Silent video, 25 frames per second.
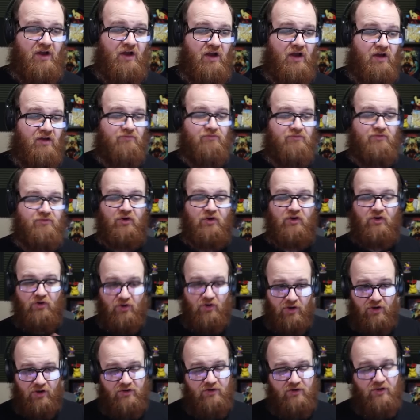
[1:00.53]
of the
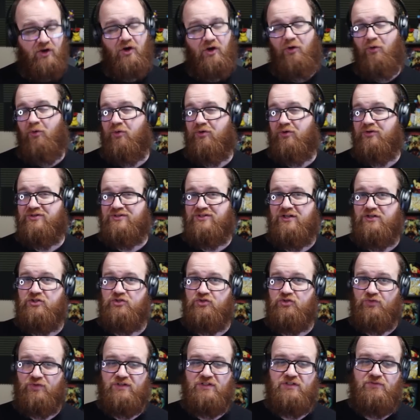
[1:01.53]
Hood or
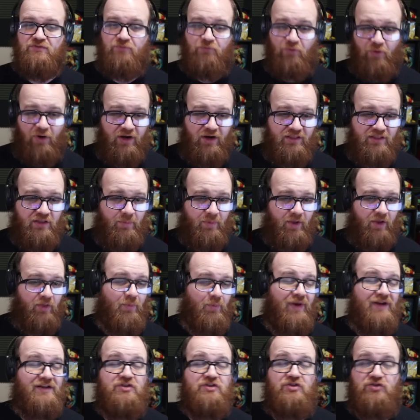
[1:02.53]
Century's Void that we
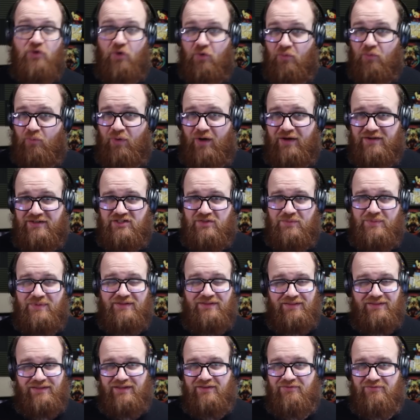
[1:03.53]
otherwise don't want to be
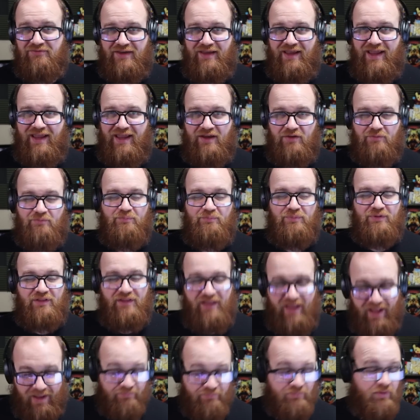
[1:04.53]
leaving in
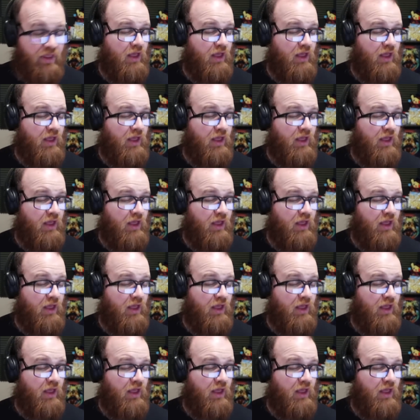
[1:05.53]
play.